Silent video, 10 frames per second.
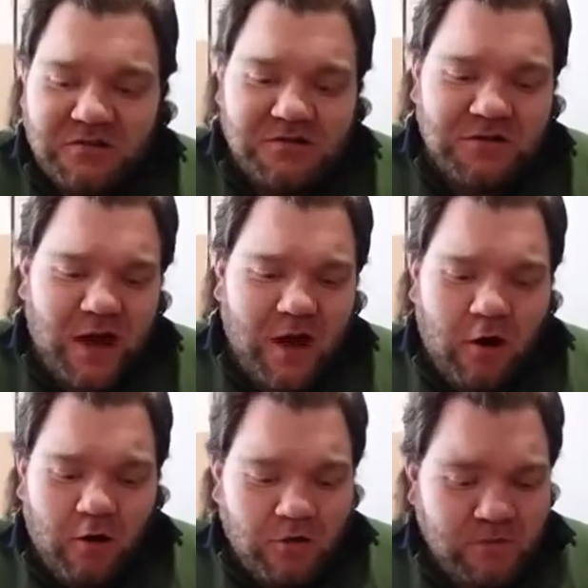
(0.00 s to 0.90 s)
There's not
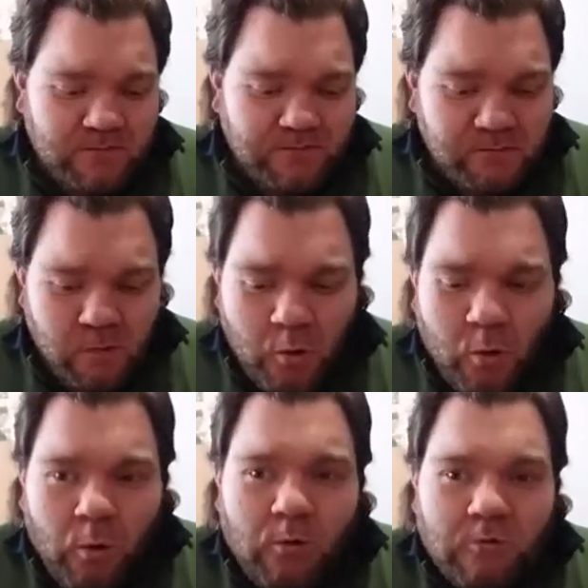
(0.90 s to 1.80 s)
a
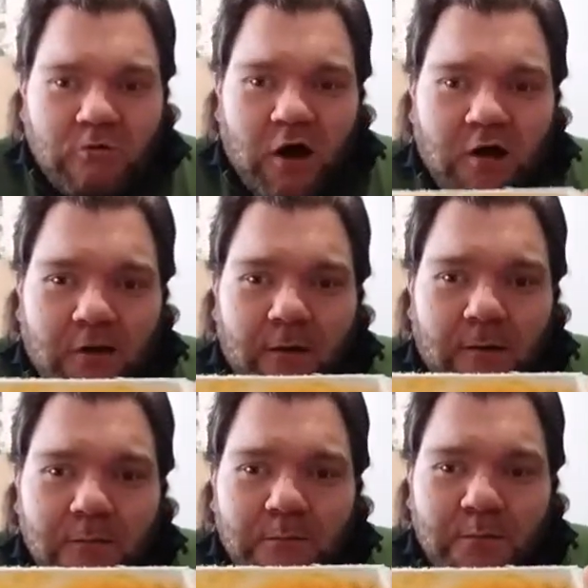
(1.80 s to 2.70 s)
whole lot
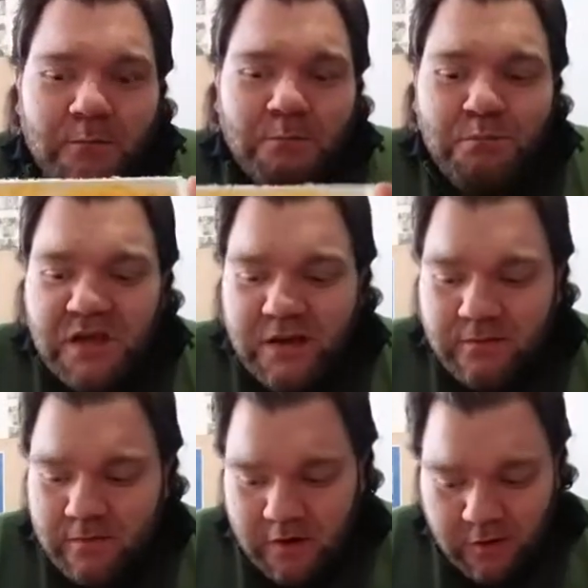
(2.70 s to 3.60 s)
of meat
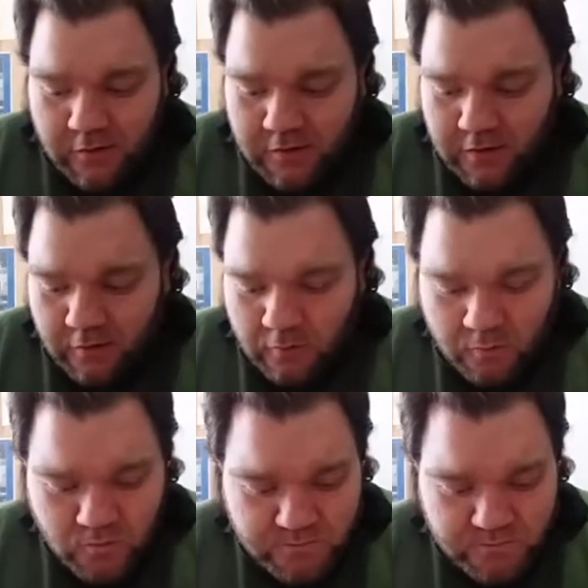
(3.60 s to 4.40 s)
in it, you know.